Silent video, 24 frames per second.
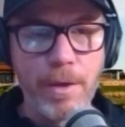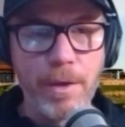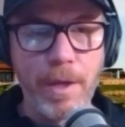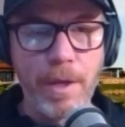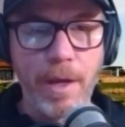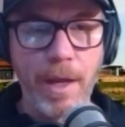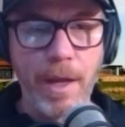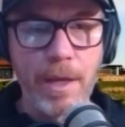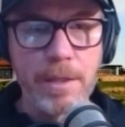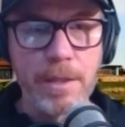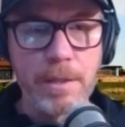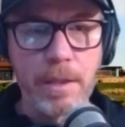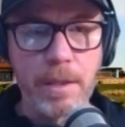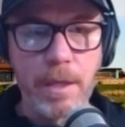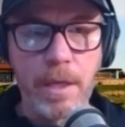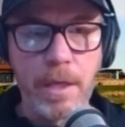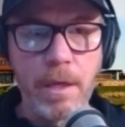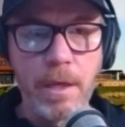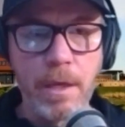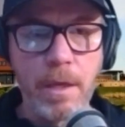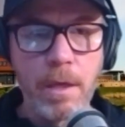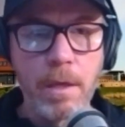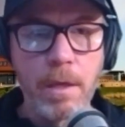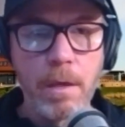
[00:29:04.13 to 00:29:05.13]
actually
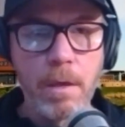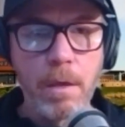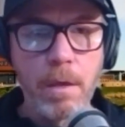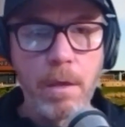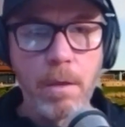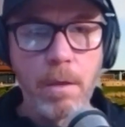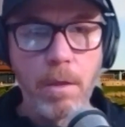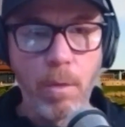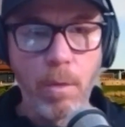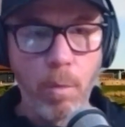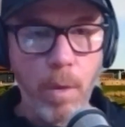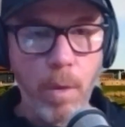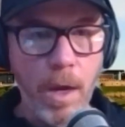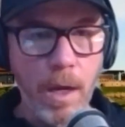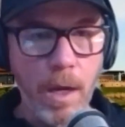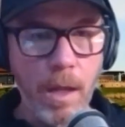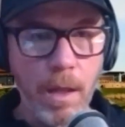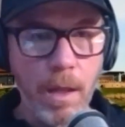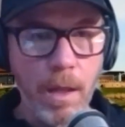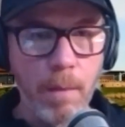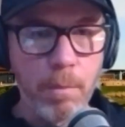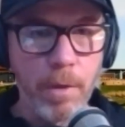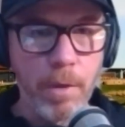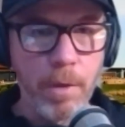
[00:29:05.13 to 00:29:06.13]
the 1
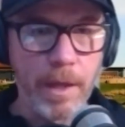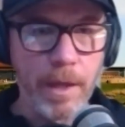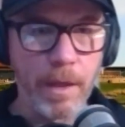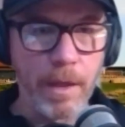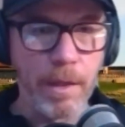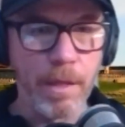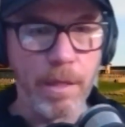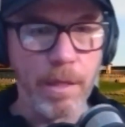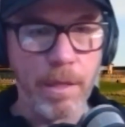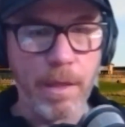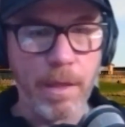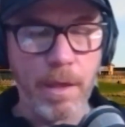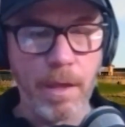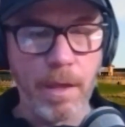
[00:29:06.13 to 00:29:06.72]
club length